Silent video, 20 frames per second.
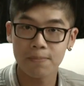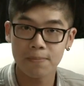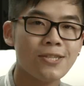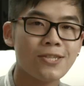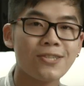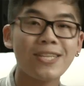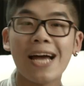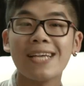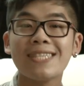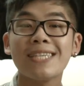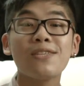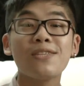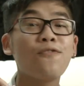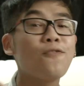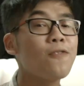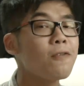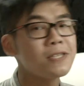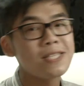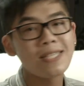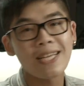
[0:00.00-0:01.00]
So guys, that's the
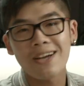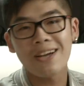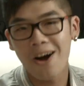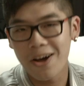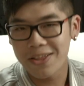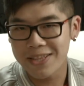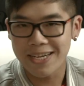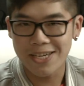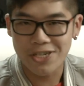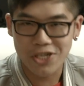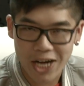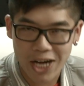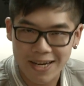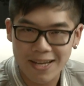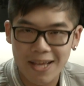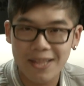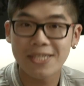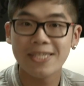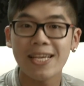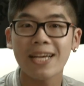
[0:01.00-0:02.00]
first thing on the agenda.
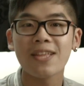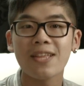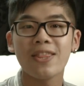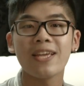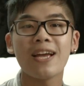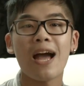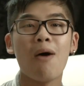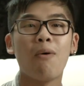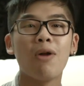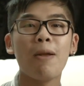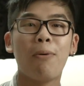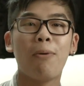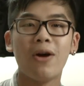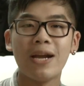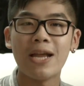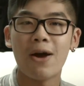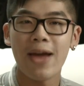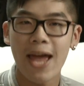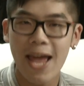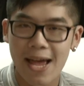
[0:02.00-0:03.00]
The second thing I want to point
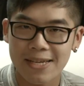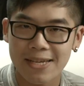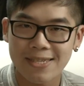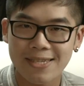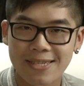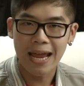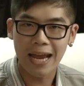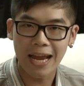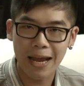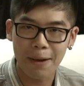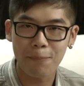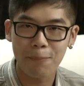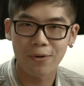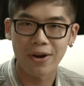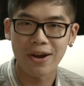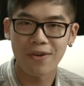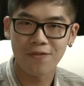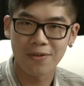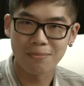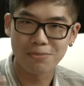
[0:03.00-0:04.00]
out is
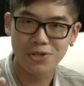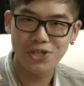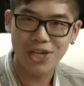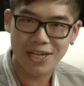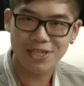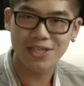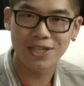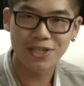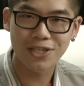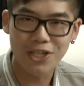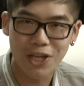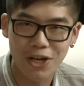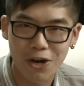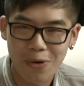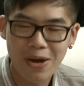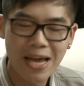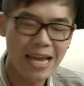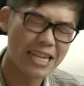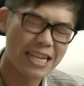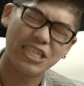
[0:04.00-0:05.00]
Imprint from Jason Yu
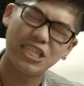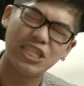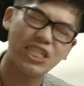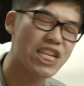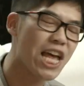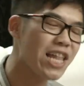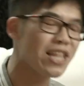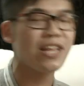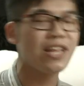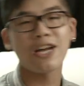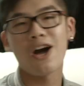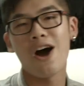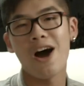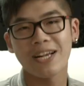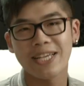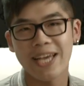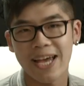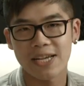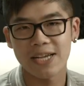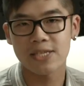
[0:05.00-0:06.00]
is selling like
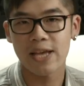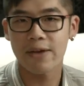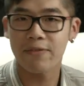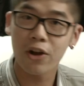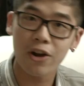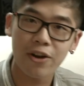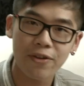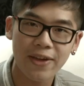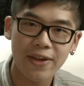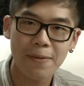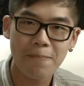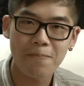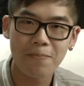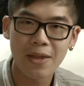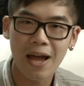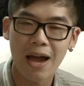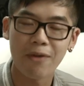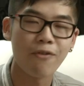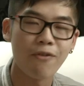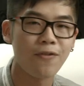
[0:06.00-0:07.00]
hotcakes. Have you heard of it?
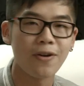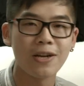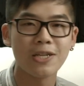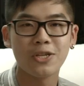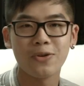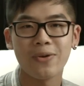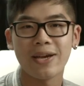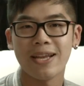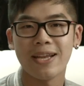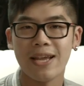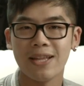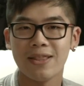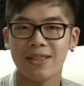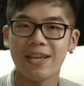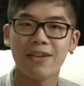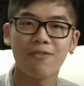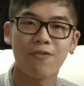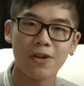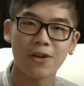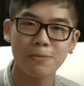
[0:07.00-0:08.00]
I referred to it in the
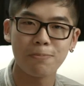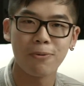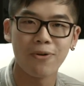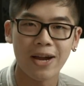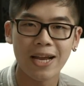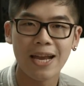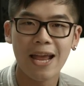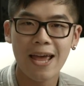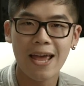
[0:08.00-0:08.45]
first point.